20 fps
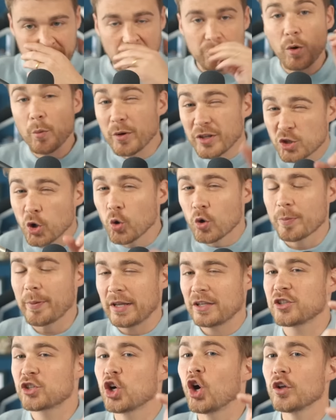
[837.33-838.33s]
And when we talk about
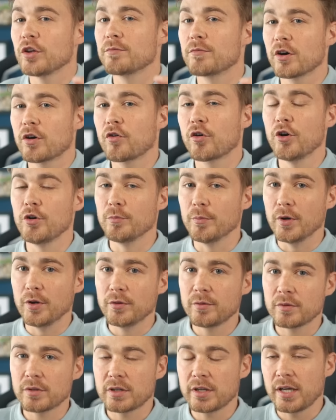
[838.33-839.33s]
the Tottenham
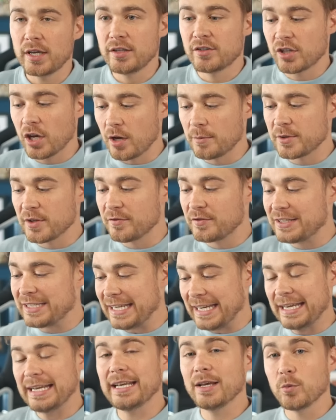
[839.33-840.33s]
recruitment in terms of
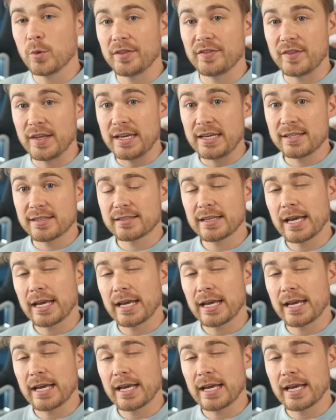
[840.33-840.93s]
dealing with this,